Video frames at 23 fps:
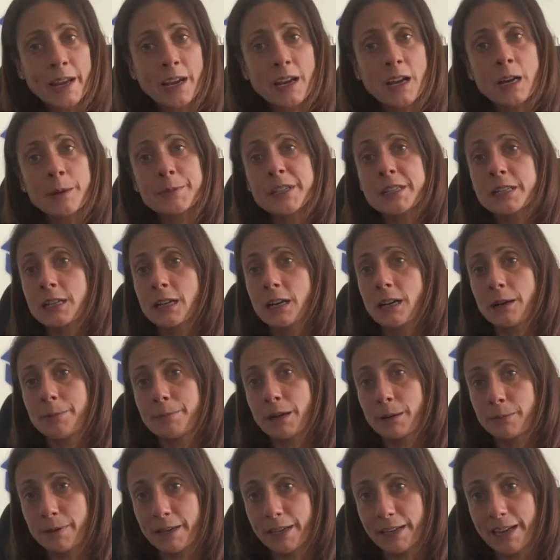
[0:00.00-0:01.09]
when it comes
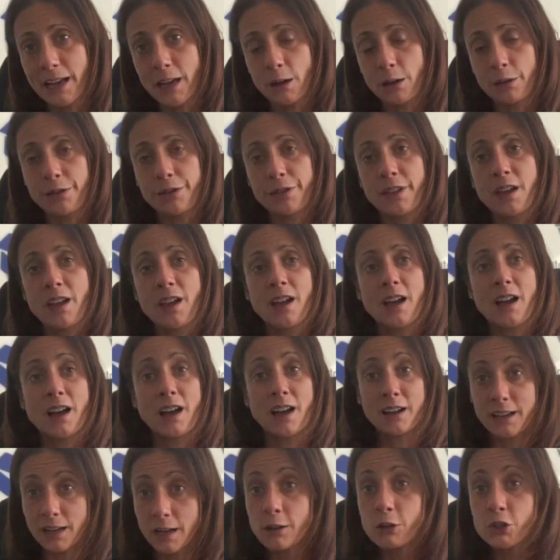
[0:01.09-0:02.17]
to public health,
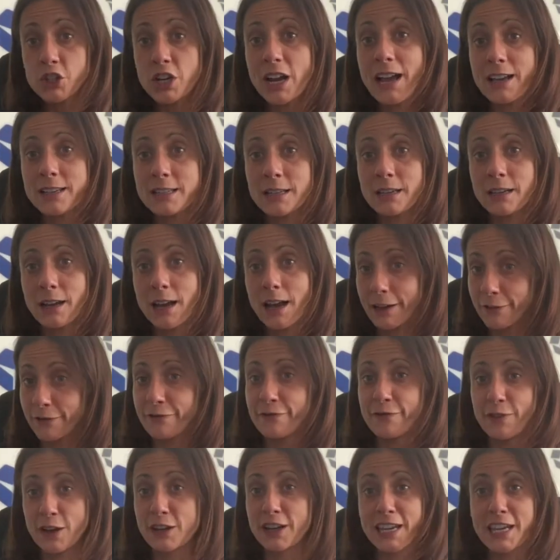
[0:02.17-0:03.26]
culture has a
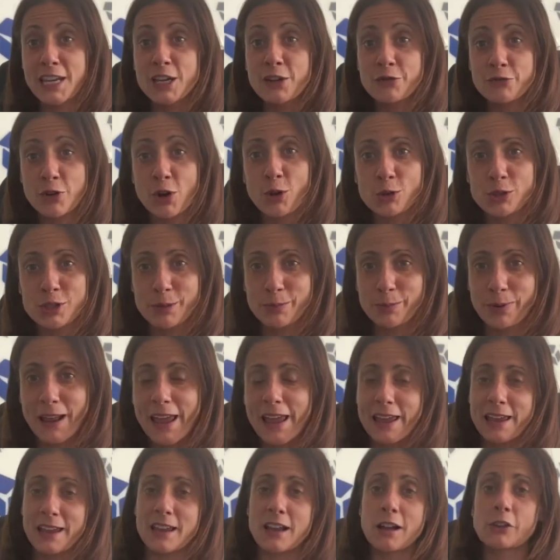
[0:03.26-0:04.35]
key role to
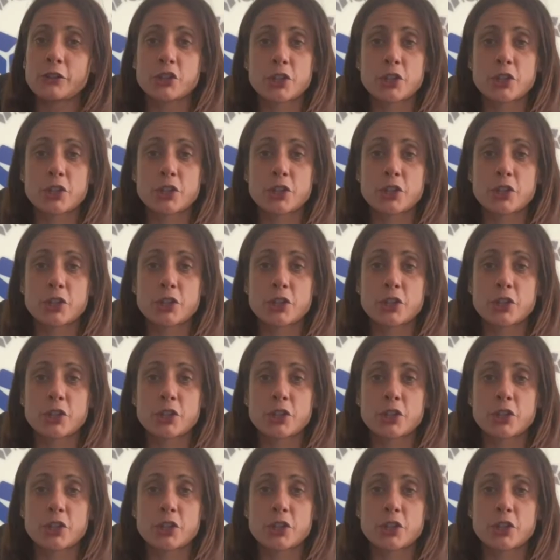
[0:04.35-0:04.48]
play.